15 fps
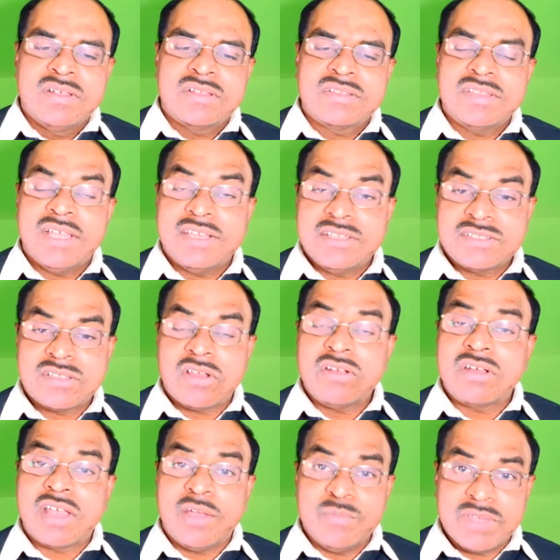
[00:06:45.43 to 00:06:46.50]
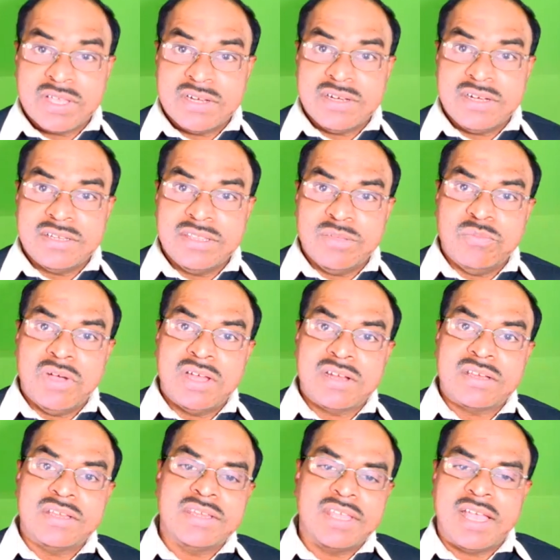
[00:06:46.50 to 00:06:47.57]
That is all coming under the
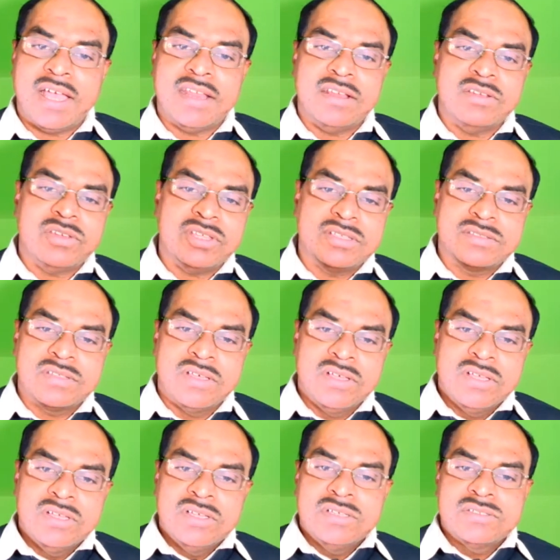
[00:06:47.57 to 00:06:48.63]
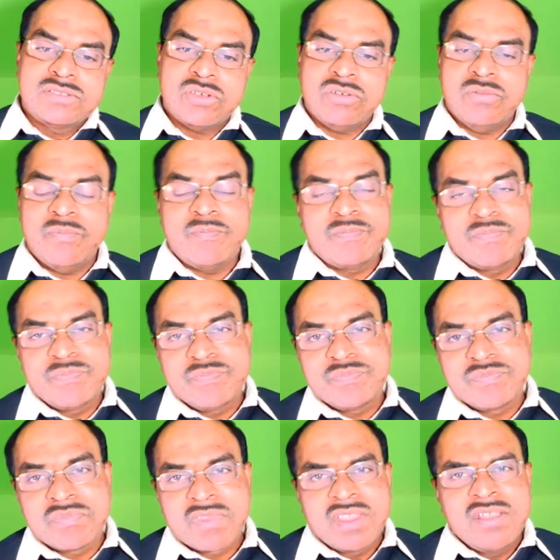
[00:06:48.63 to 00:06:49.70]
marketing analytics. So
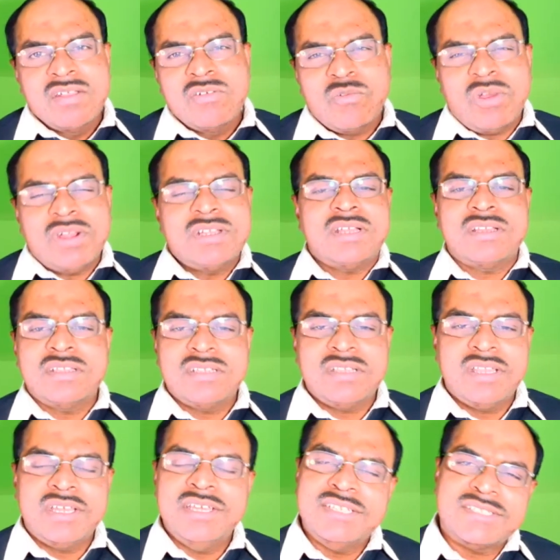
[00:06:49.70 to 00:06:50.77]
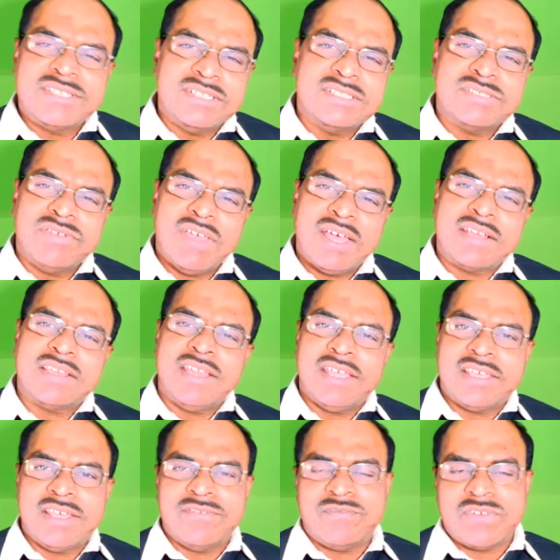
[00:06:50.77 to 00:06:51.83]
what are the decisions we are
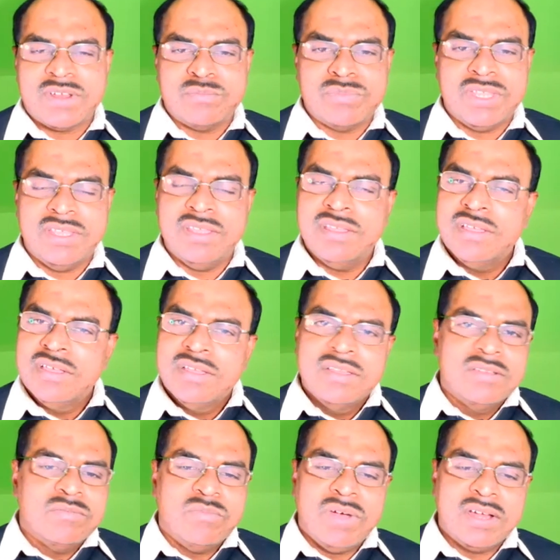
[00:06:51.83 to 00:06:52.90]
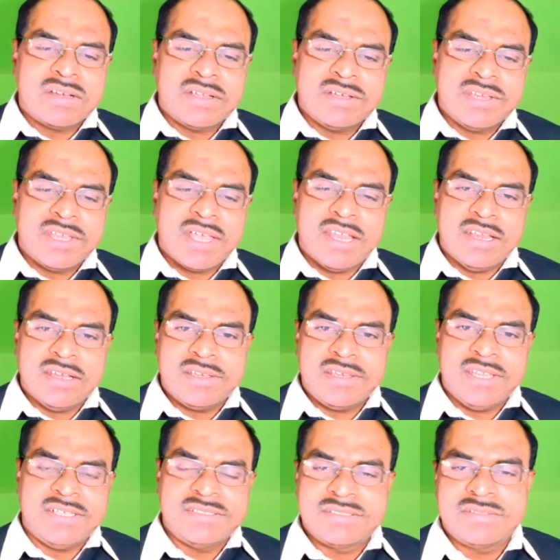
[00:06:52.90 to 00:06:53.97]
taking from the marketing
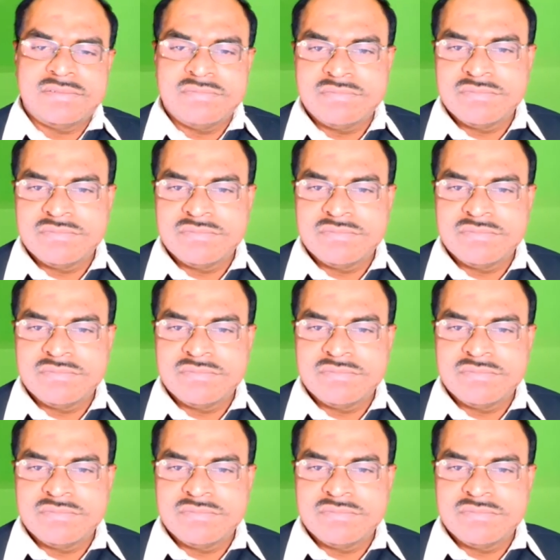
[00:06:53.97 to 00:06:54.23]
analytics?